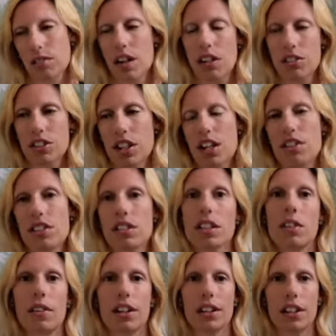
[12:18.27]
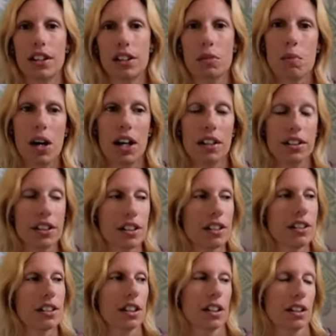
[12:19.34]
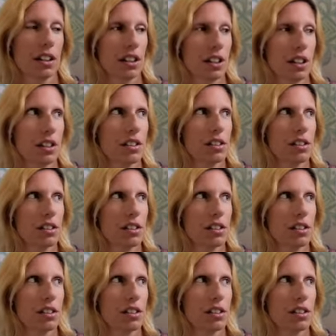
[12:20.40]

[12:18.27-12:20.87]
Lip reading: why don't you guys just leave at the end of the month? And it's like, good.